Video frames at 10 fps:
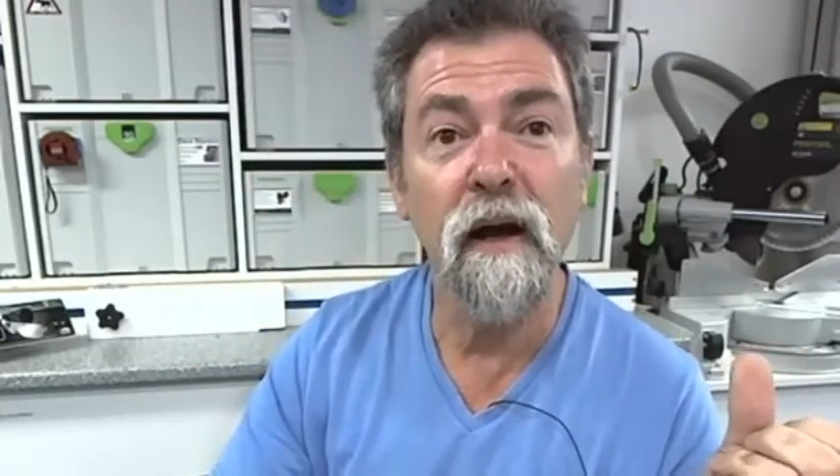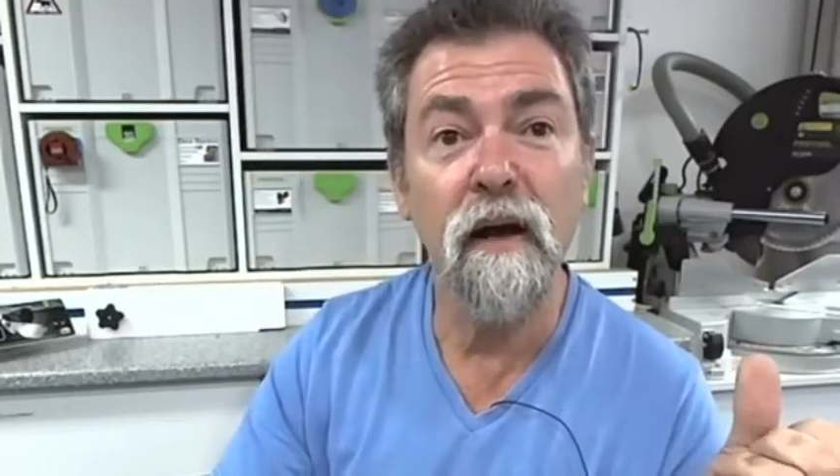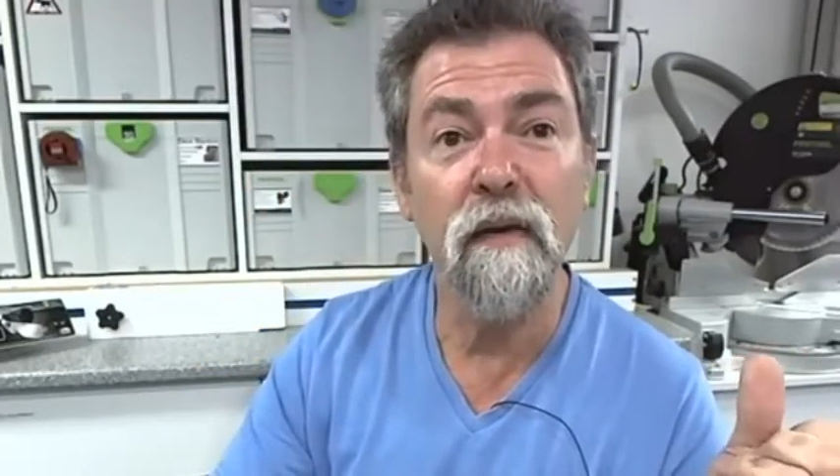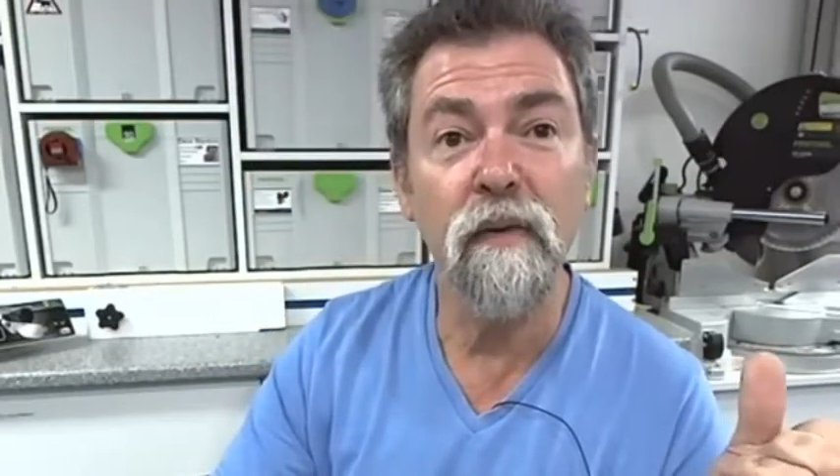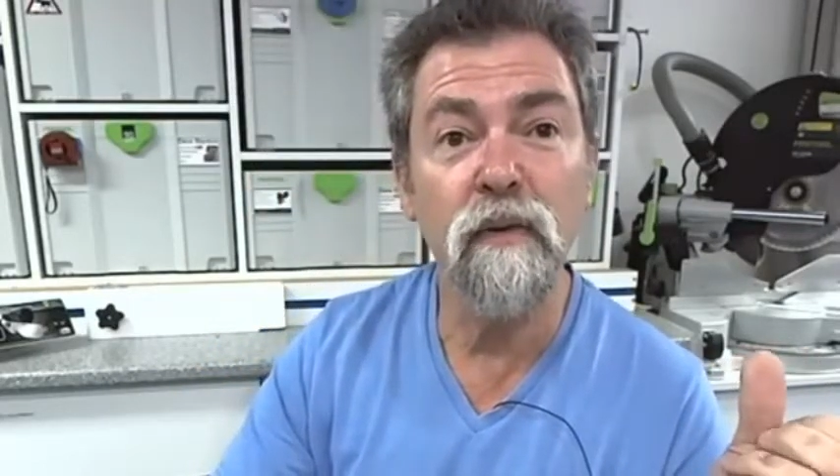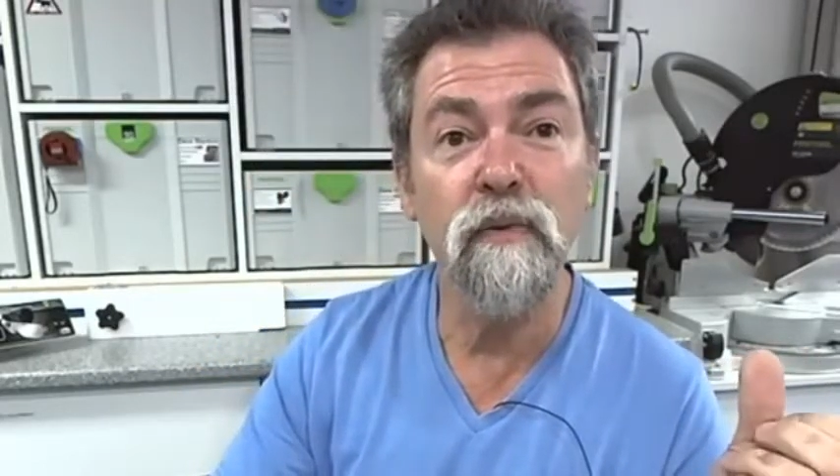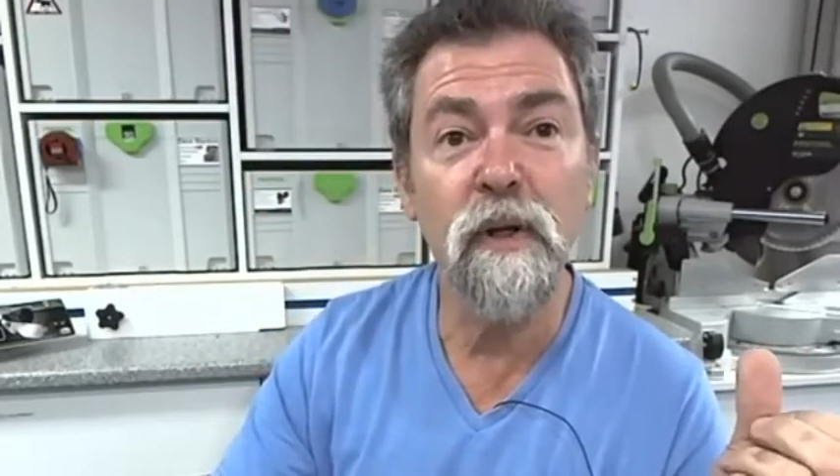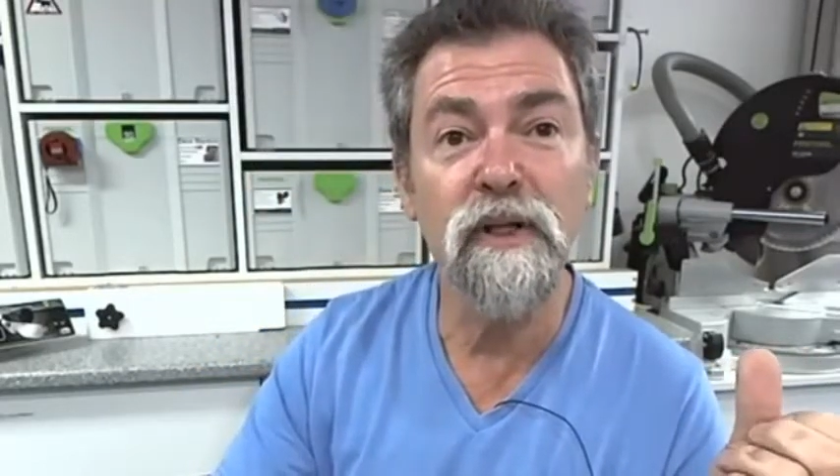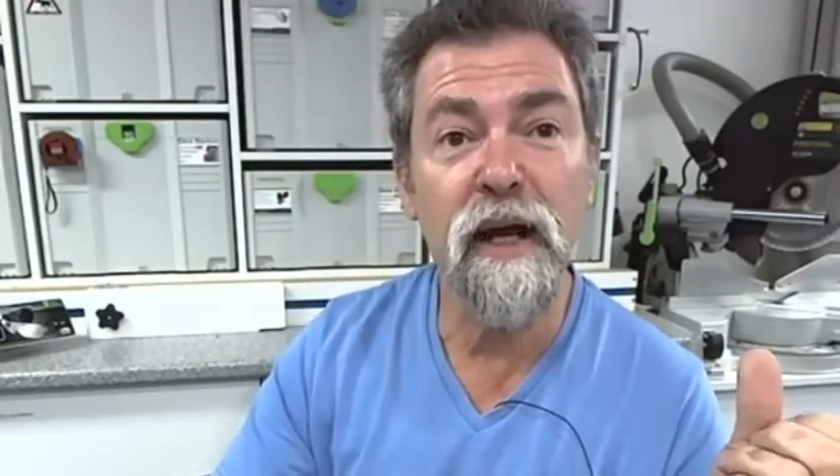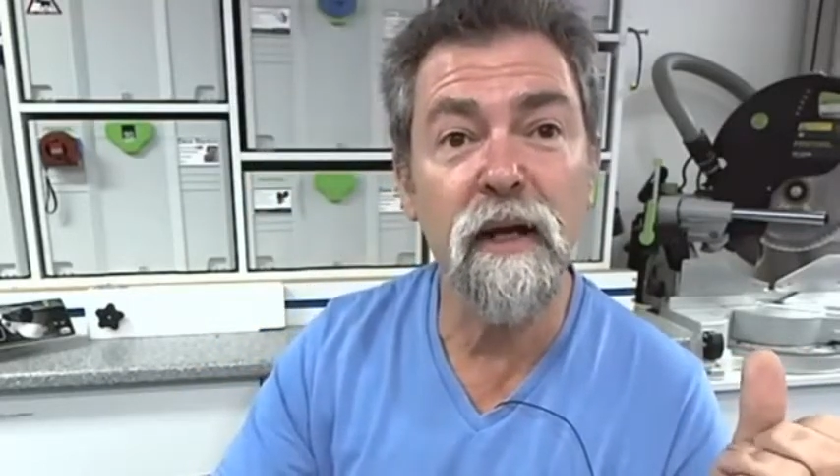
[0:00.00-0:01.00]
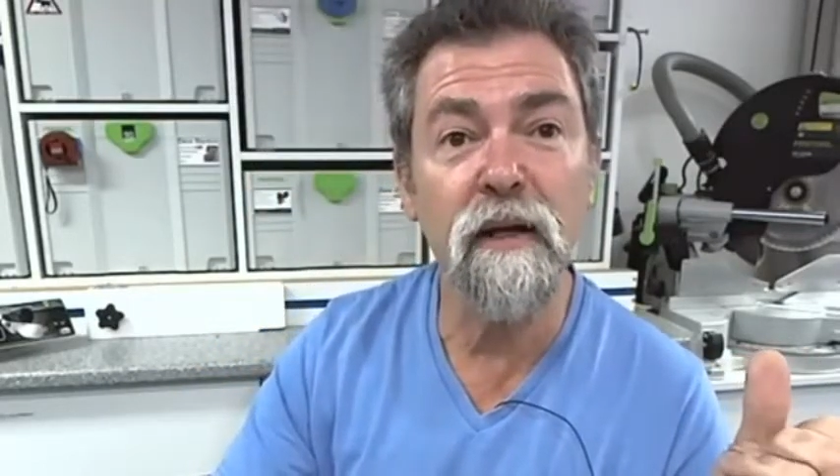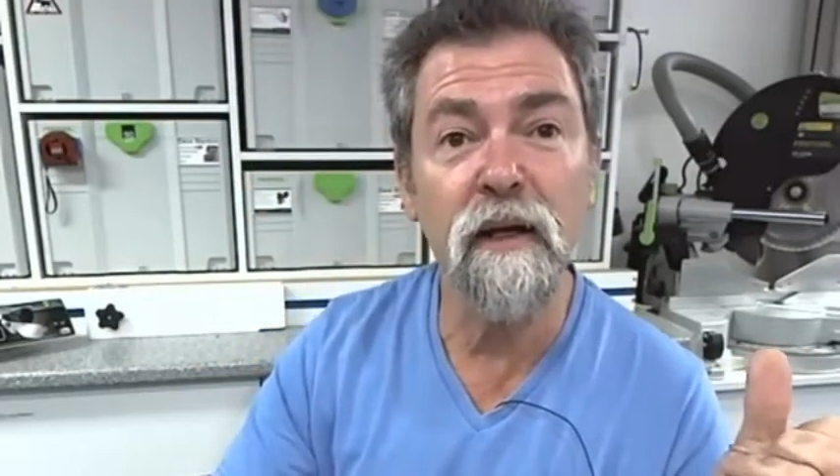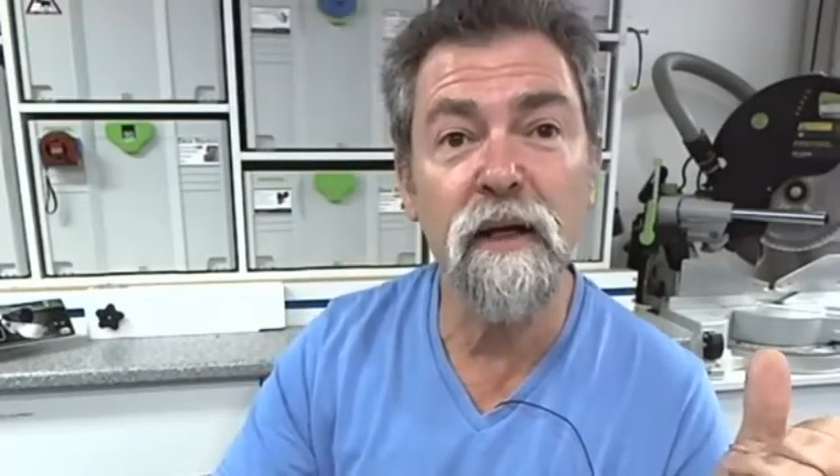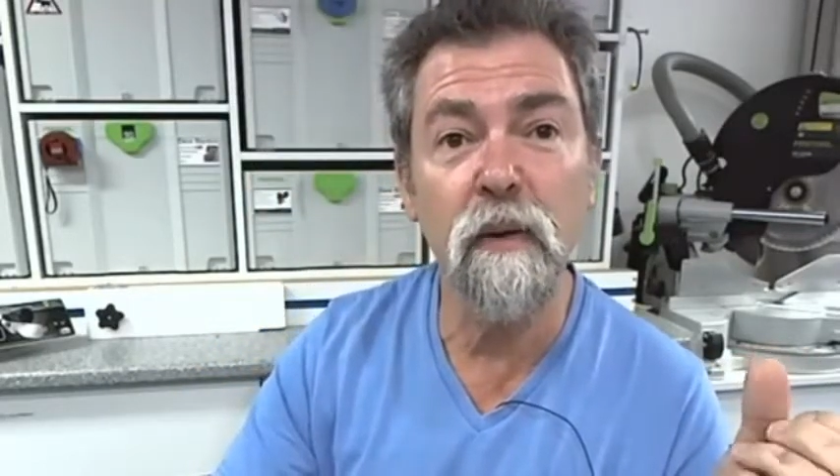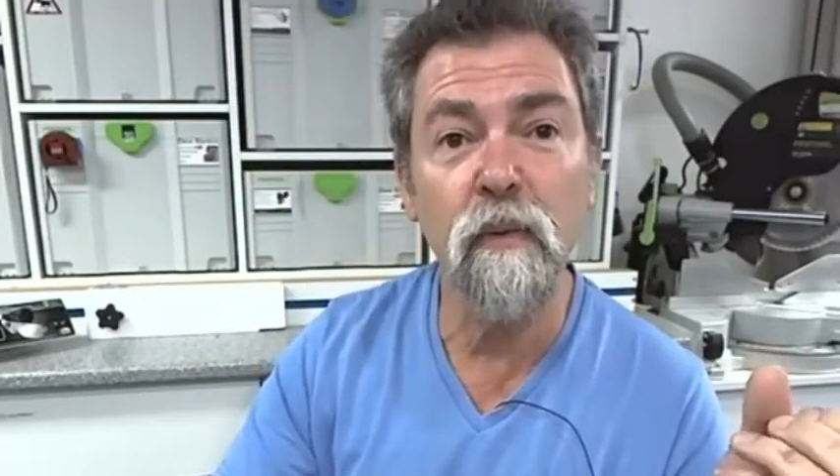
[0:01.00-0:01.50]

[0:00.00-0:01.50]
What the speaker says: Ah, the Swedish hand.